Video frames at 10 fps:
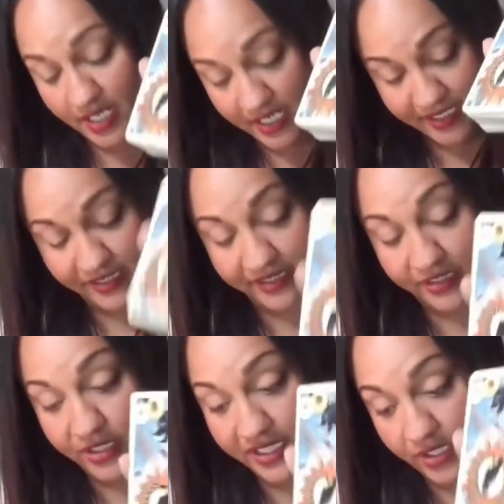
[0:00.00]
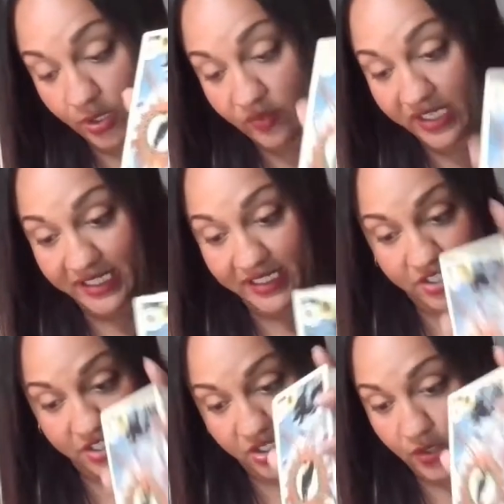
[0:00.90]
And it's like they're getting no
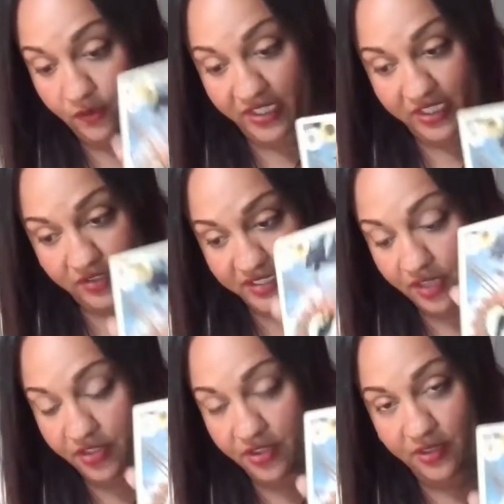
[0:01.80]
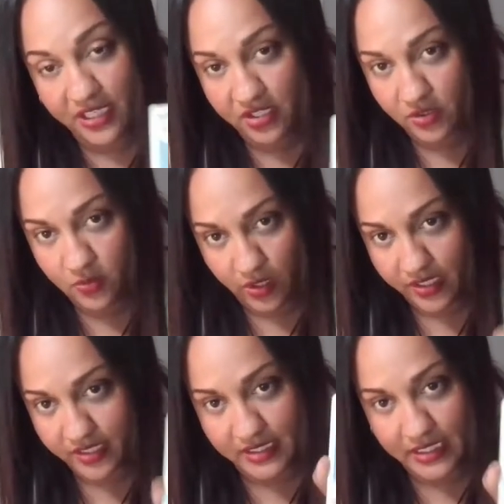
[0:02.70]
recognition, no victory. Nothing they do
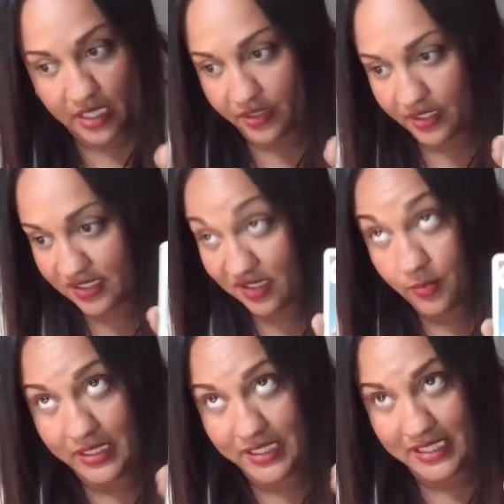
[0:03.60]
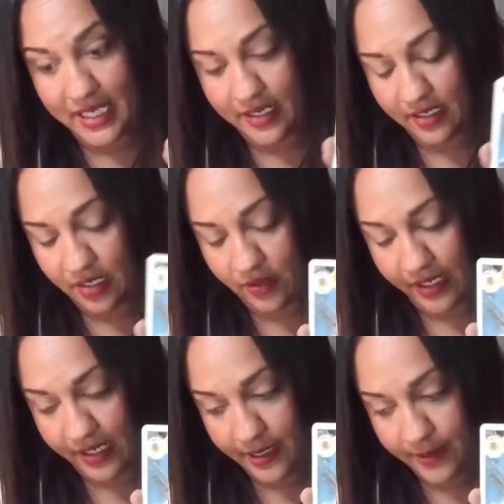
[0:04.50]
works. Nothing. Someone is saying,
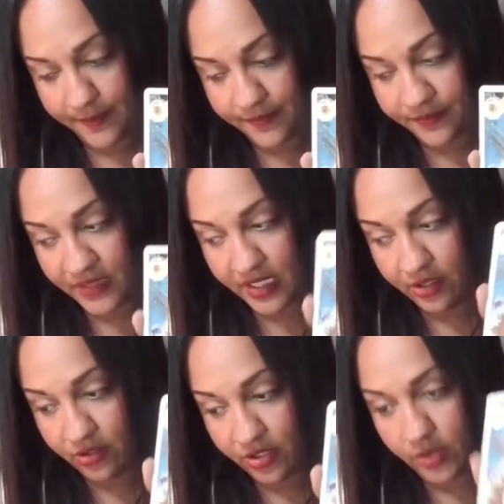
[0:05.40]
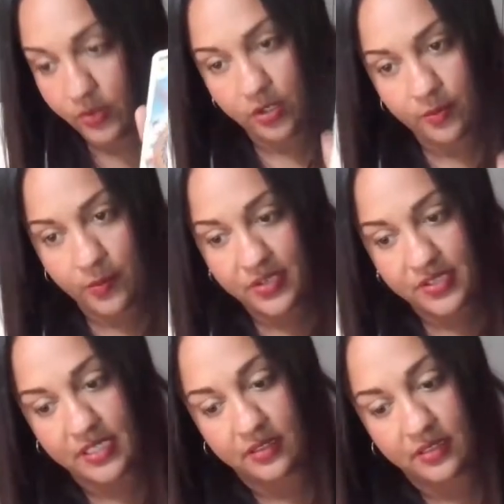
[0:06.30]
okay? Either you or your
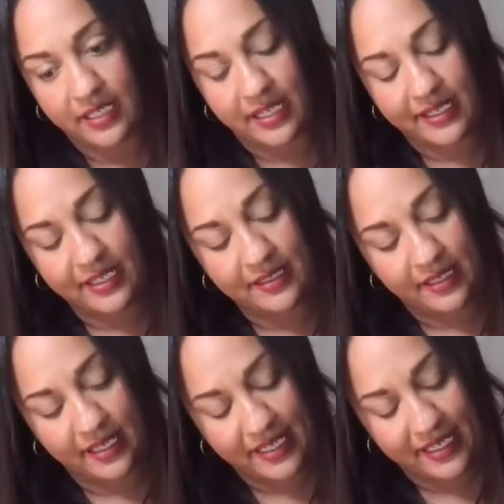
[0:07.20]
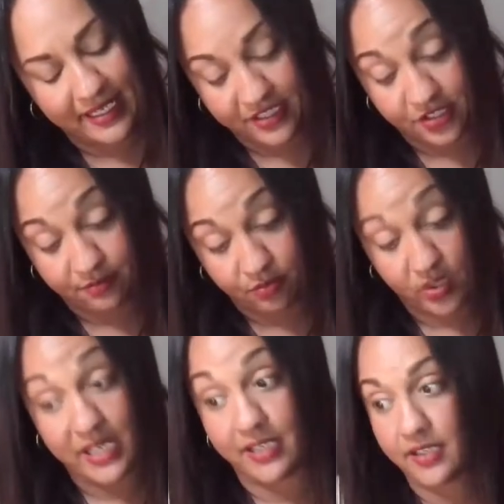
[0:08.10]
person. Like, I can't catch a
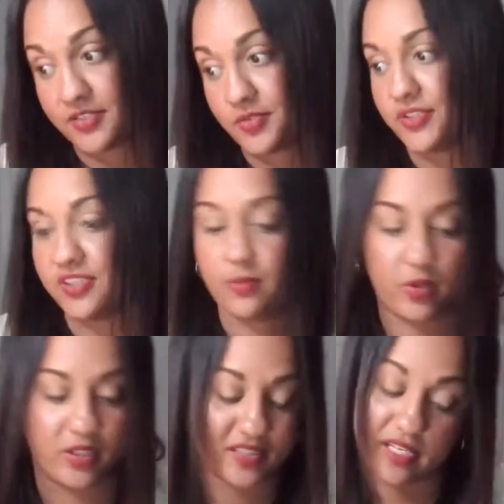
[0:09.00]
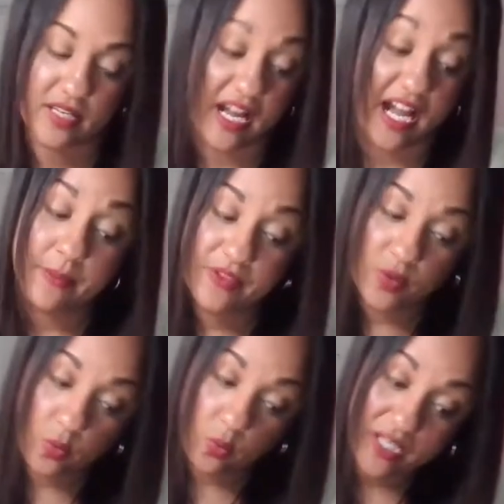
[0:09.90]
break is what someone is saying. I'm in the
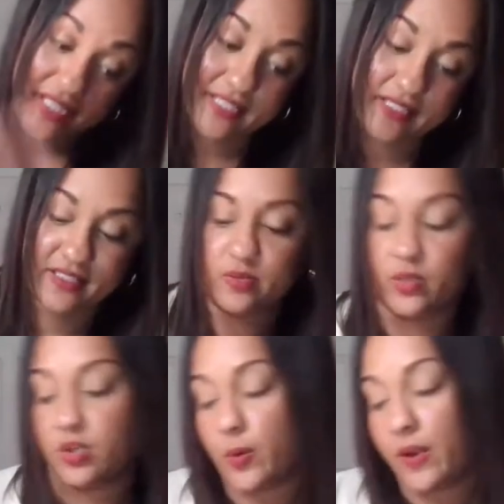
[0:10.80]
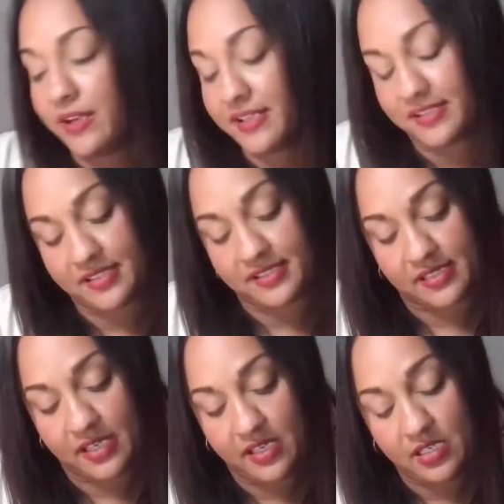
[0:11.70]
weakness is what Aquarius is
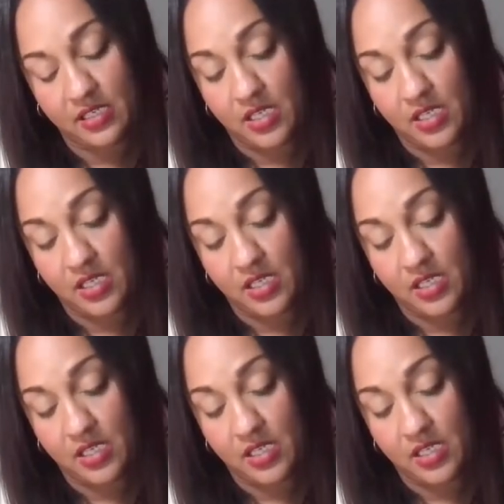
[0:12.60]
saying.